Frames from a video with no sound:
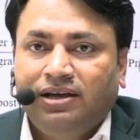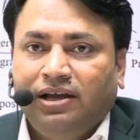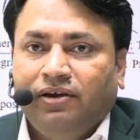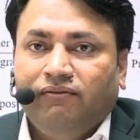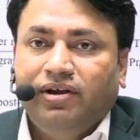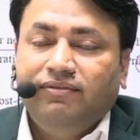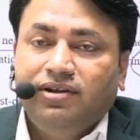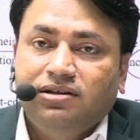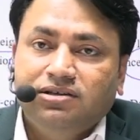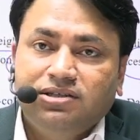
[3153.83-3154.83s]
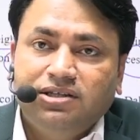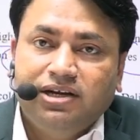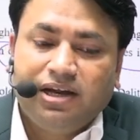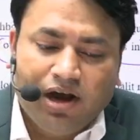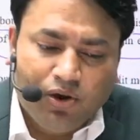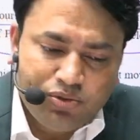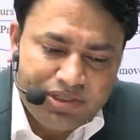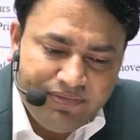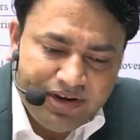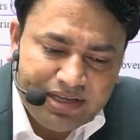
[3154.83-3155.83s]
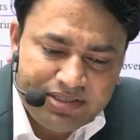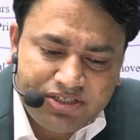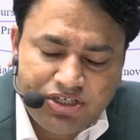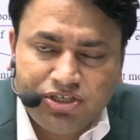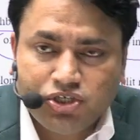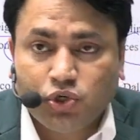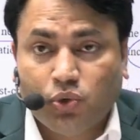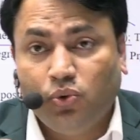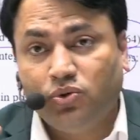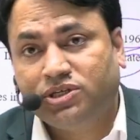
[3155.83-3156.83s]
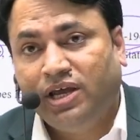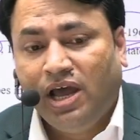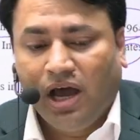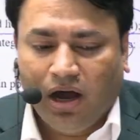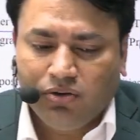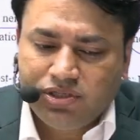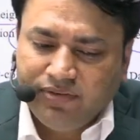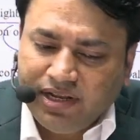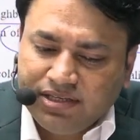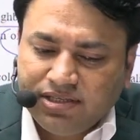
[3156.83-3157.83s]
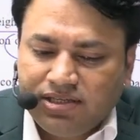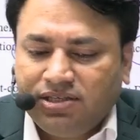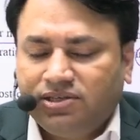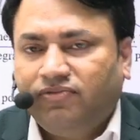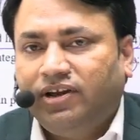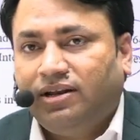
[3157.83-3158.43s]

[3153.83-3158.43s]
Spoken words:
when we learn that how civilizations rose, how civilizations fell,